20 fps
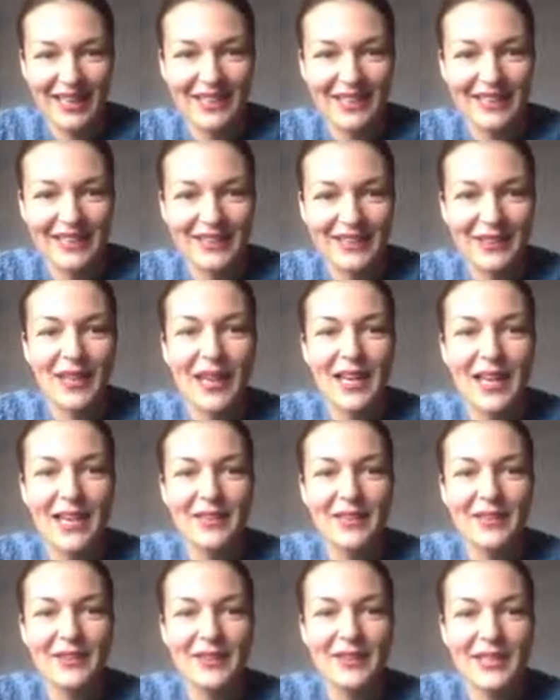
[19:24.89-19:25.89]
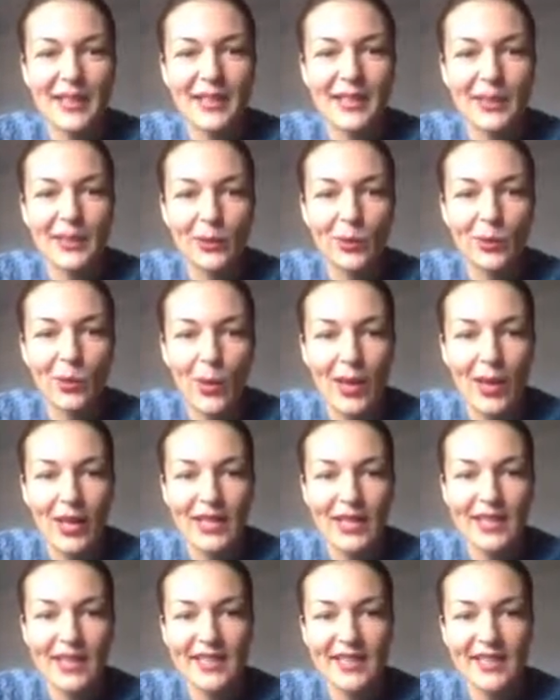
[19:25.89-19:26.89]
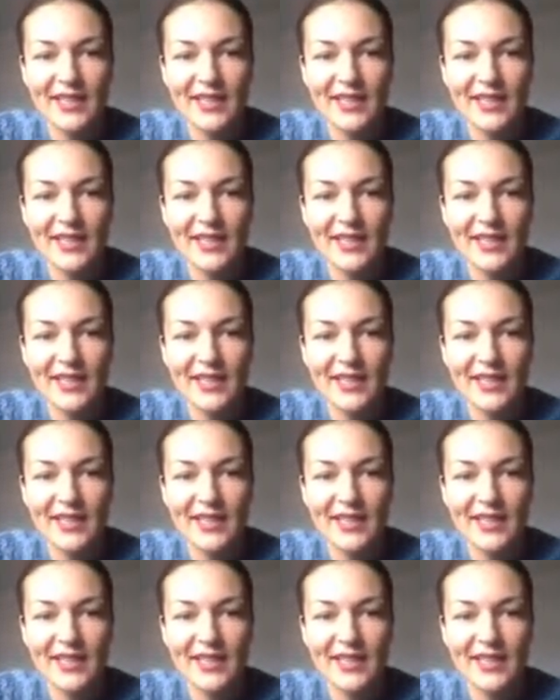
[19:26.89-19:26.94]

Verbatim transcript: Okay, so it's either 27